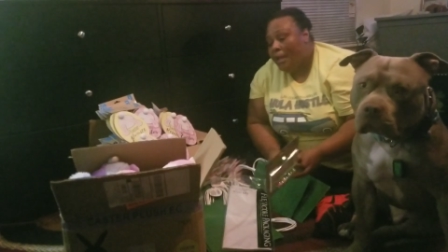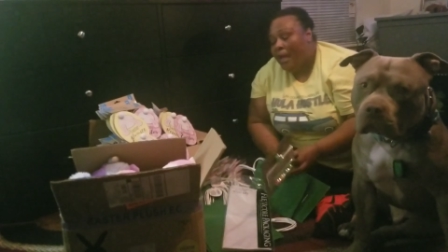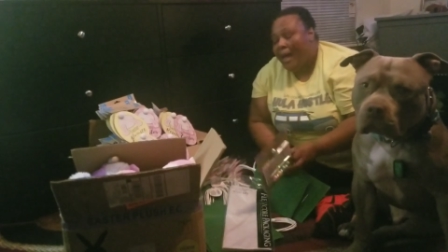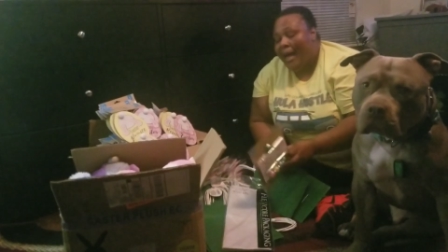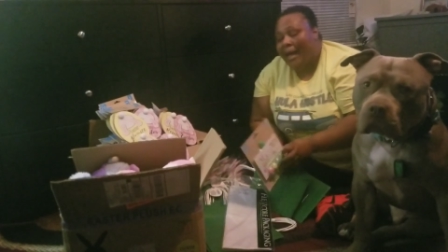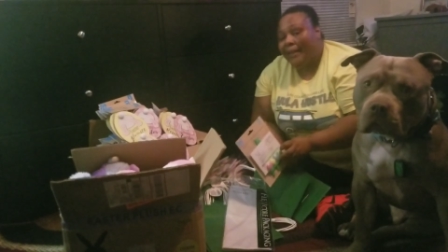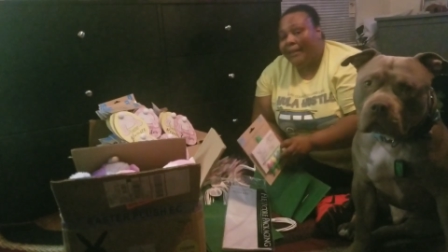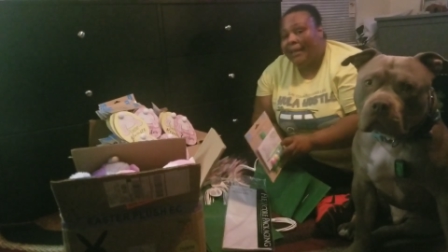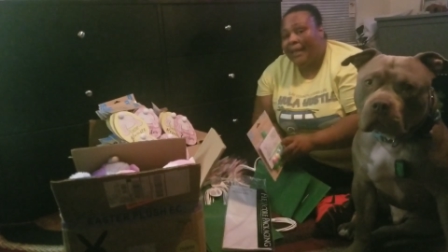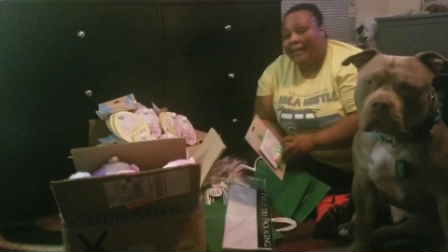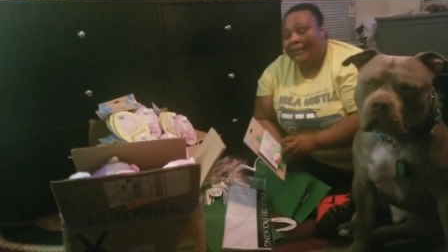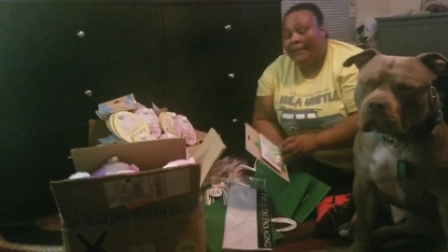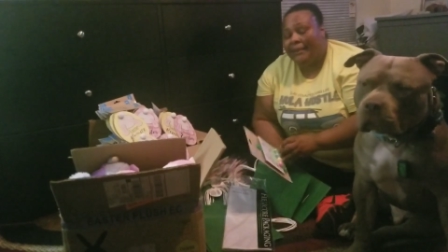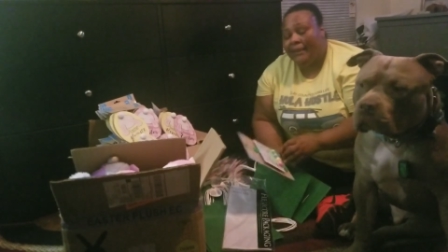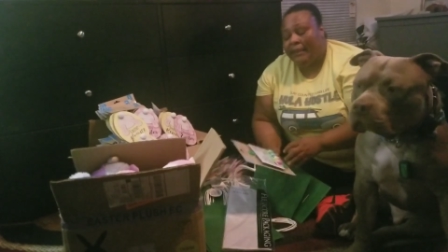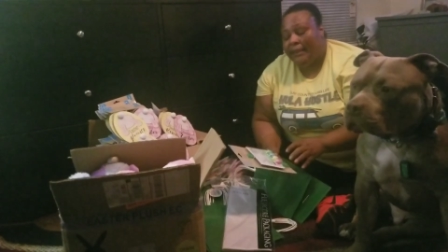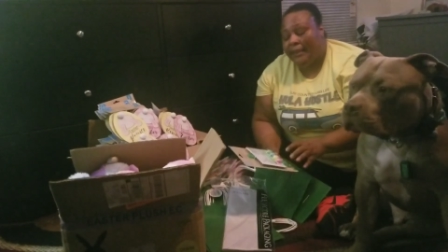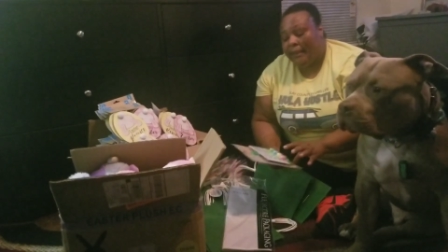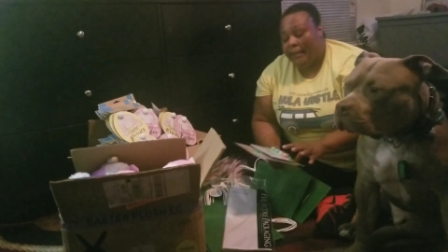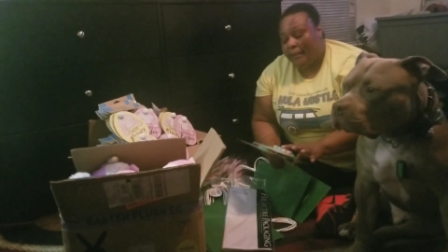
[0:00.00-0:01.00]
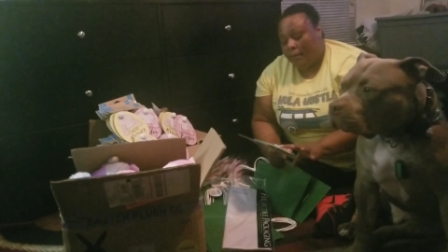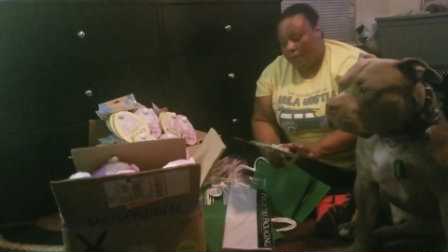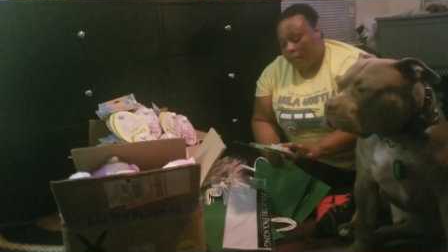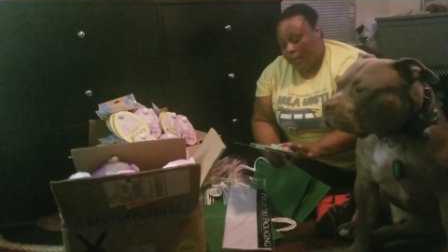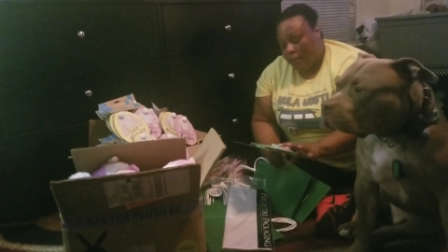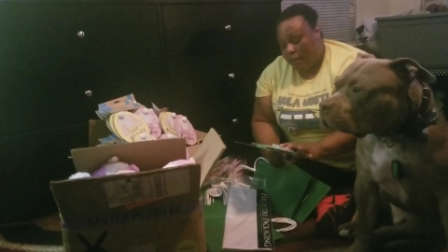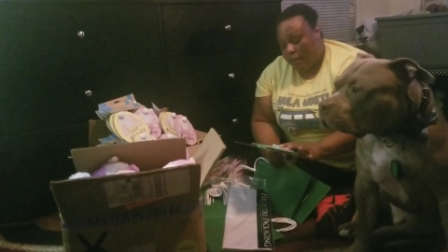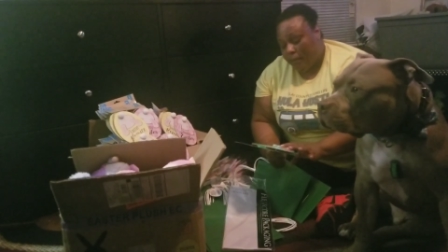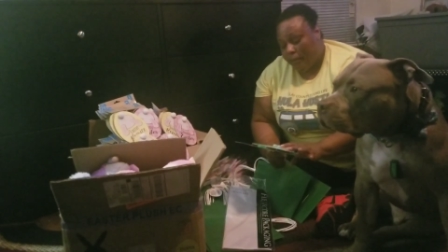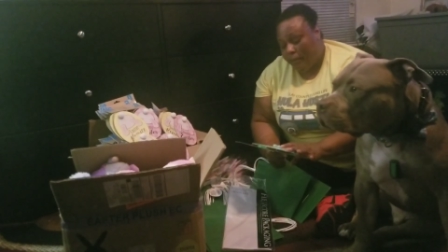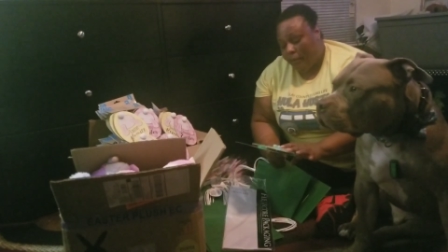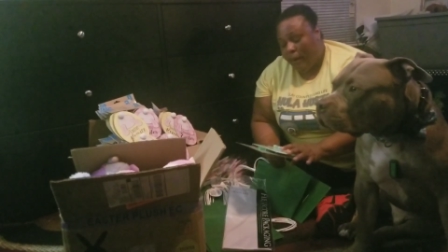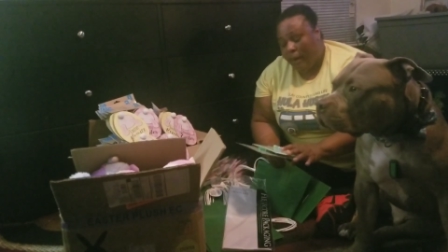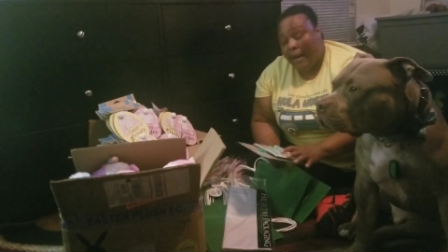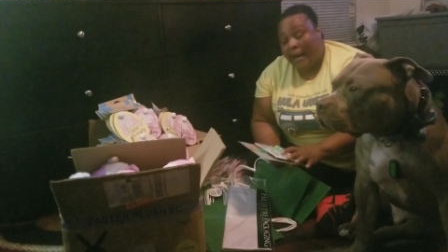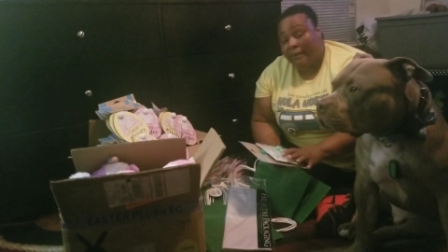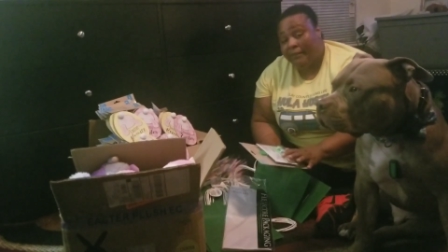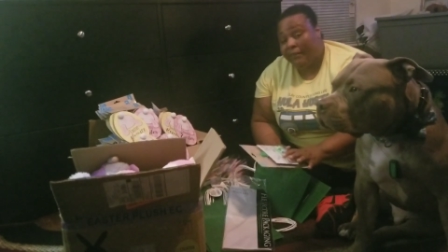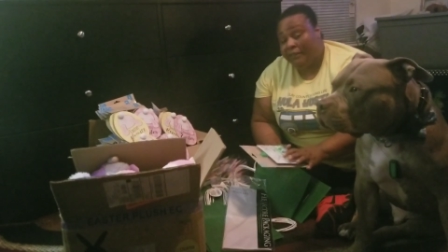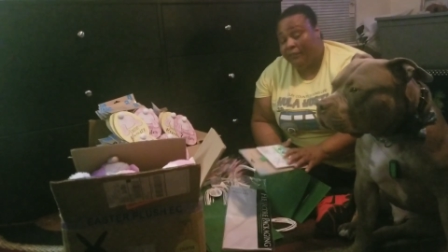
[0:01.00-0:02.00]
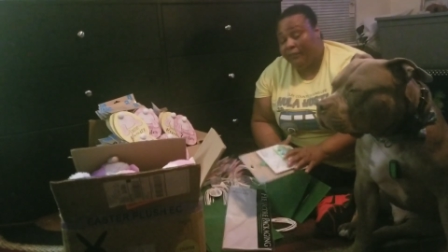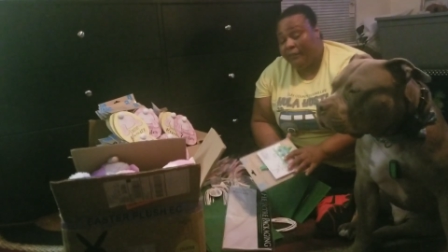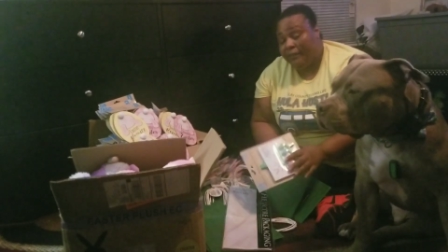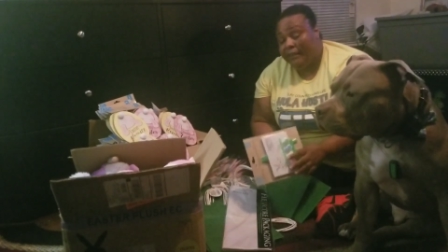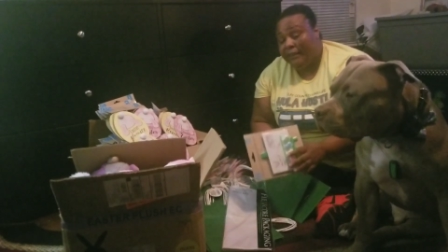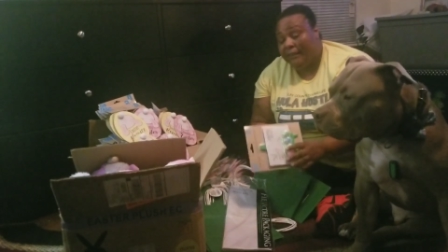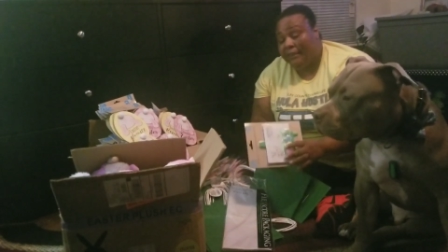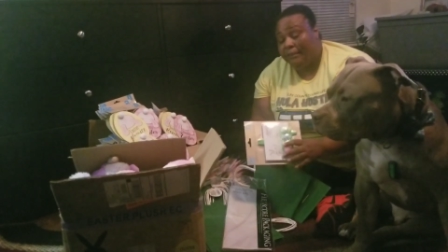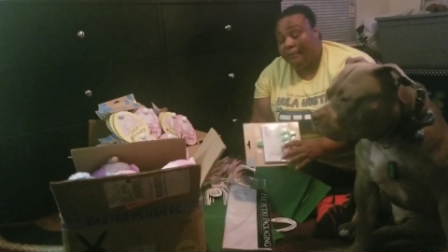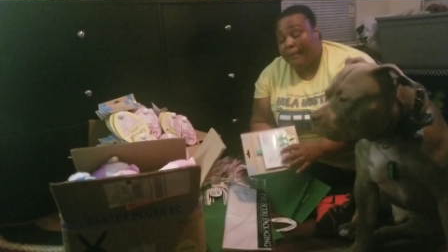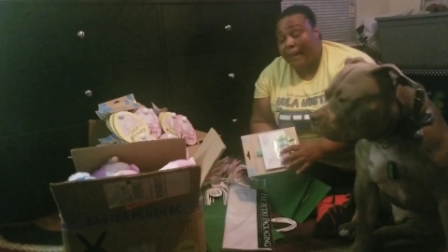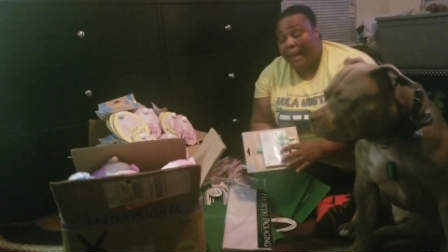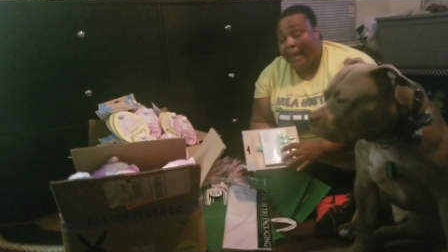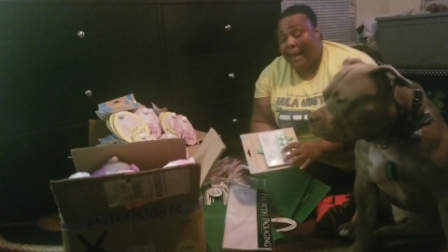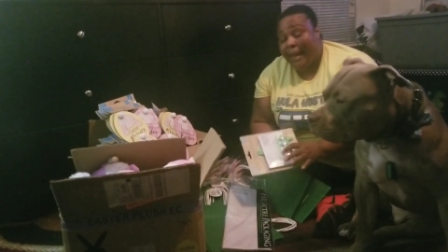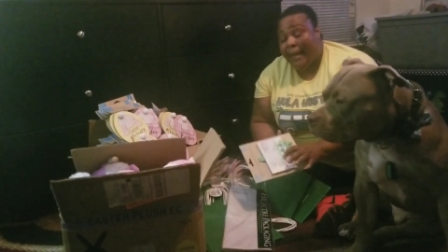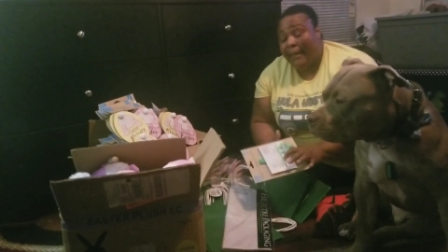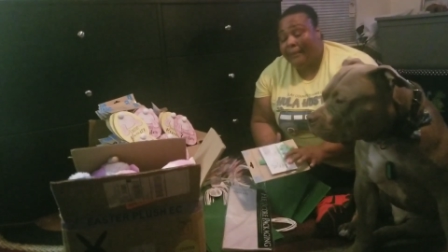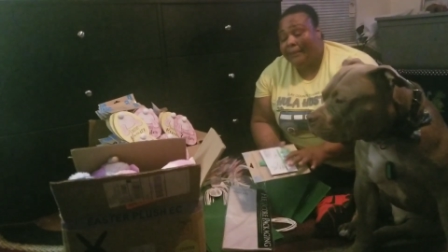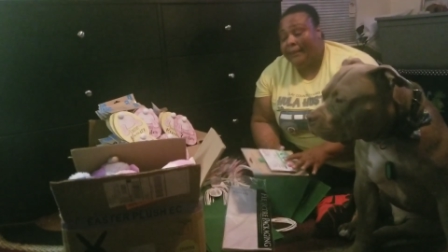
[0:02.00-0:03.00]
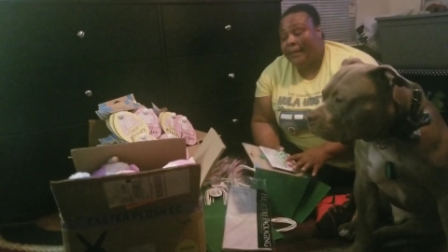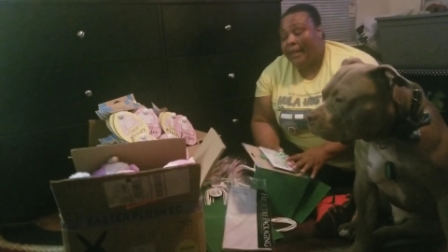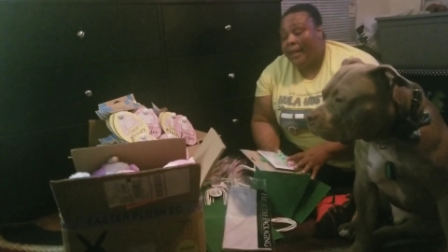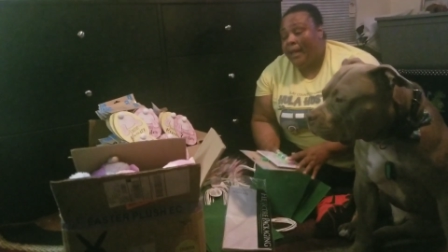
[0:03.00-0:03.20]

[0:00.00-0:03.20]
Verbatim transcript: I like to get um, crafts for these bags